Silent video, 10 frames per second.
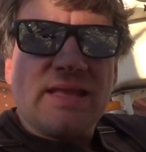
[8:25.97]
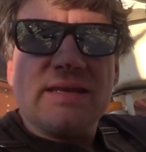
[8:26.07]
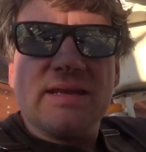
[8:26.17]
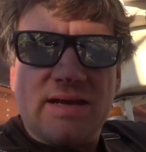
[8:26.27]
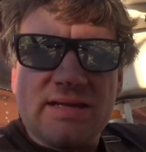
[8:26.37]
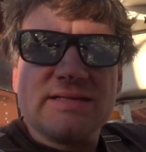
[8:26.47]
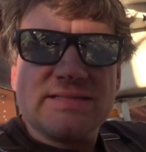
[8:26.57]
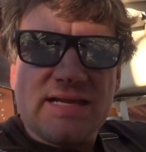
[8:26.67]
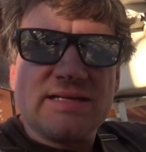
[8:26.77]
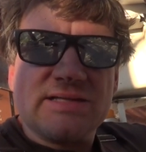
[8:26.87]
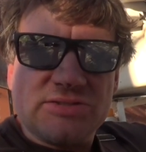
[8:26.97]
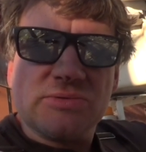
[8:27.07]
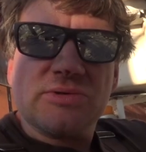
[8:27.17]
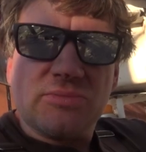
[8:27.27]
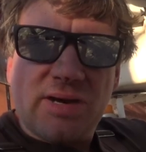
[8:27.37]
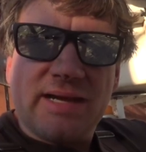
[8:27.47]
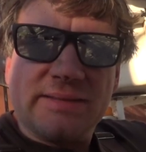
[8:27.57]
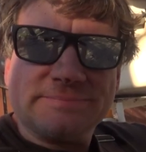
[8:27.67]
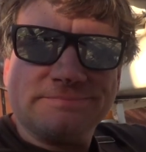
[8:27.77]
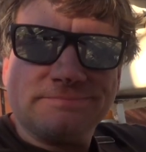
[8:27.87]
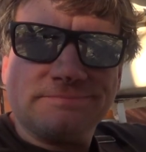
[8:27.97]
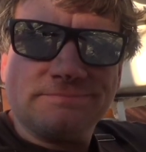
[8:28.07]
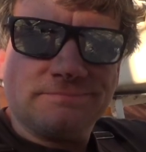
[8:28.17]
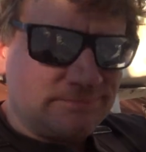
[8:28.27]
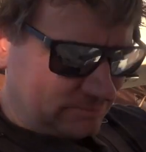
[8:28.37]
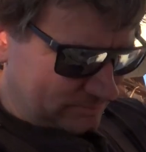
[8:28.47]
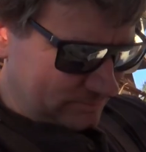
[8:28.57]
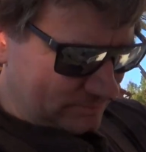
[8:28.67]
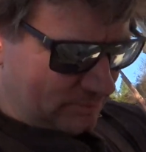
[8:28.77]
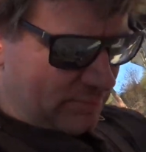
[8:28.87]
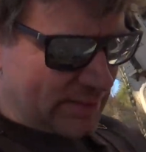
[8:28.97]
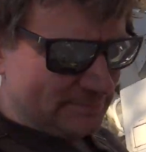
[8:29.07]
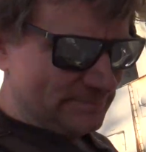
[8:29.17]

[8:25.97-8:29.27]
Not exactly sure why. But